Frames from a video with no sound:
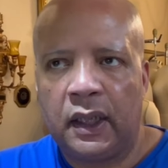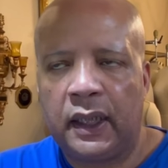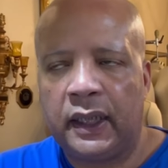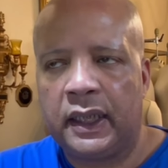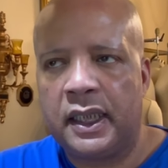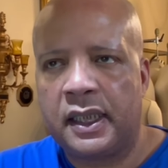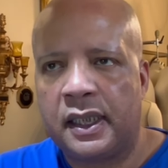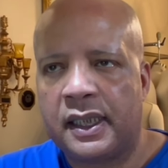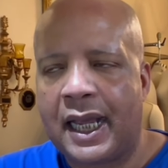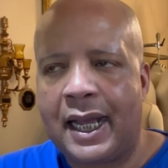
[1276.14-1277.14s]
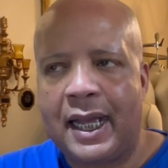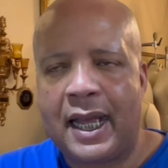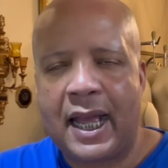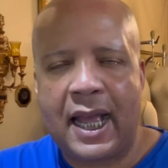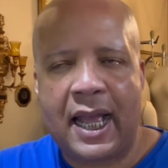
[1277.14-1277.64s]
And he says,
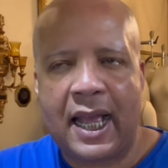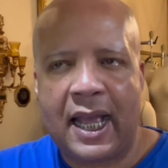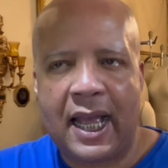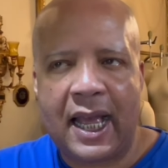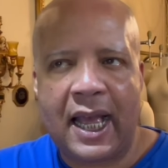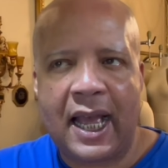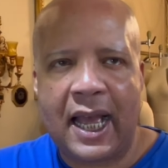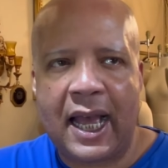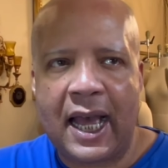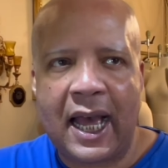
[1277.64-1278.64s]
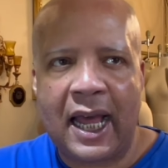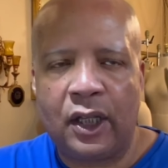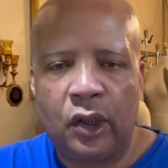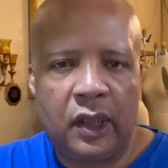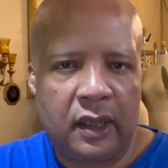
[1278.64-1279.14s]
I
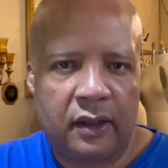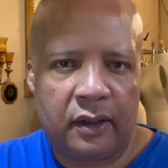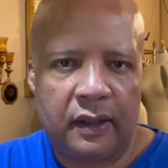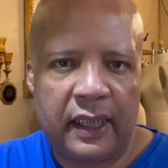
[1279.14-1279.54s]
looked,